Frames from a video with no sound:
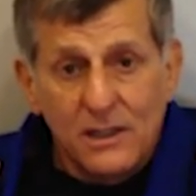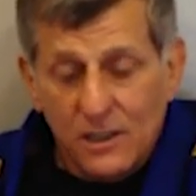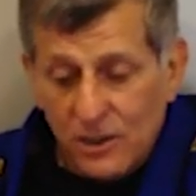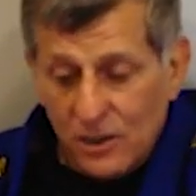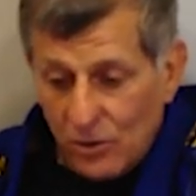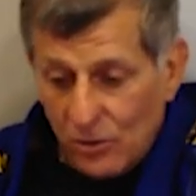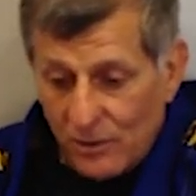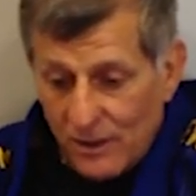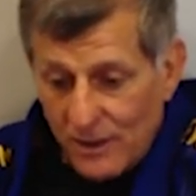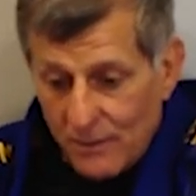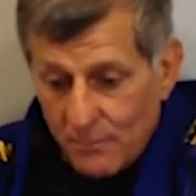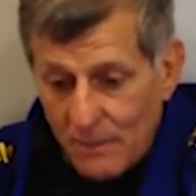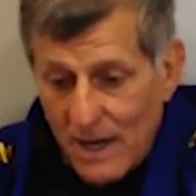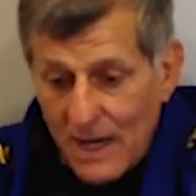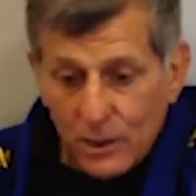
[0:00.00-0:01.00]
You know,
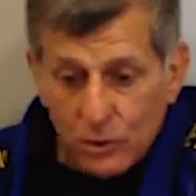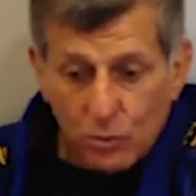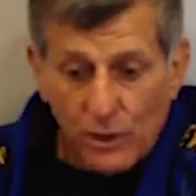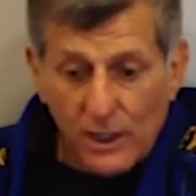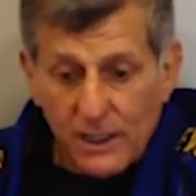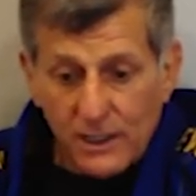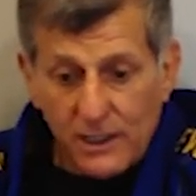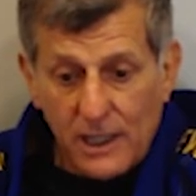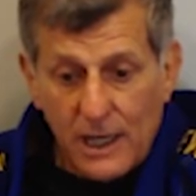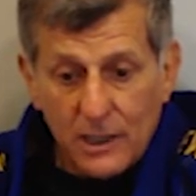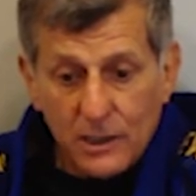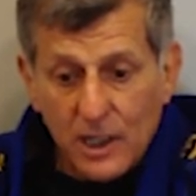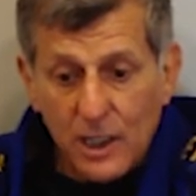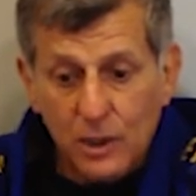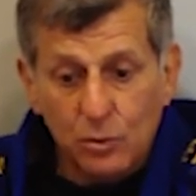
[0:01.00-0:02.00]
my training, I
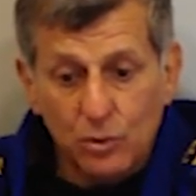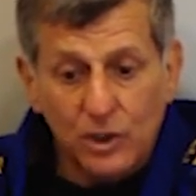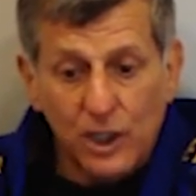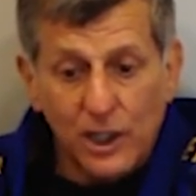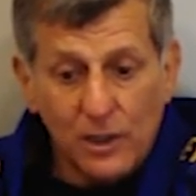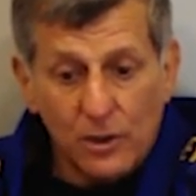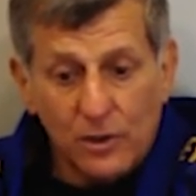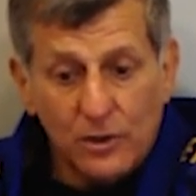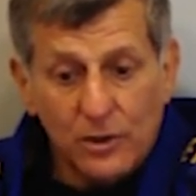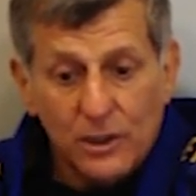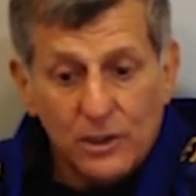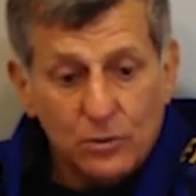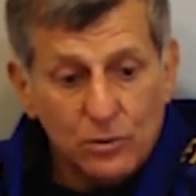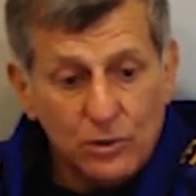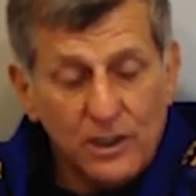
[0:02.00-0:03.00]
try to tailor
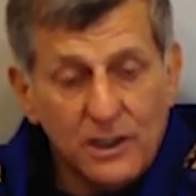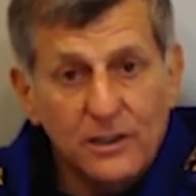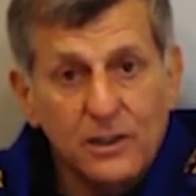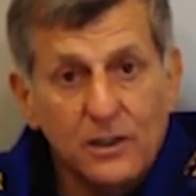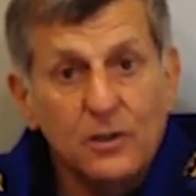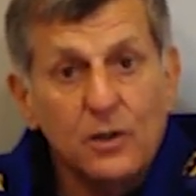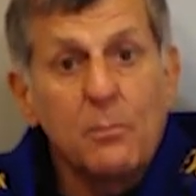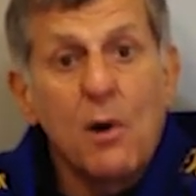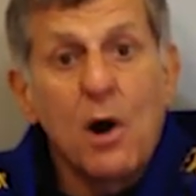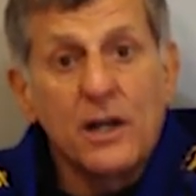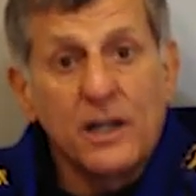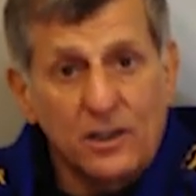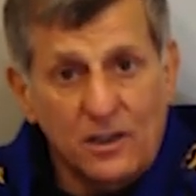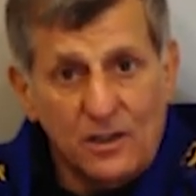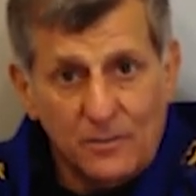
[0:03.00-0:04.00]
to the
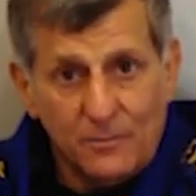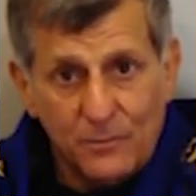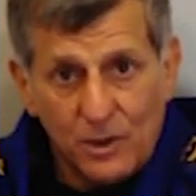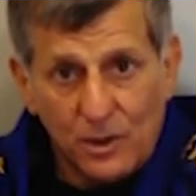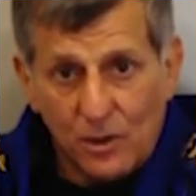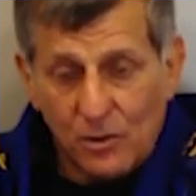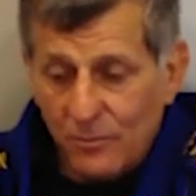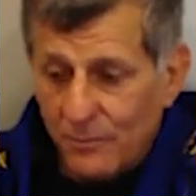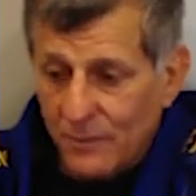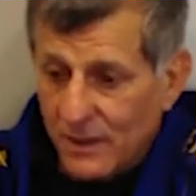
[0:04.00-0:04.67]
opponent, you know.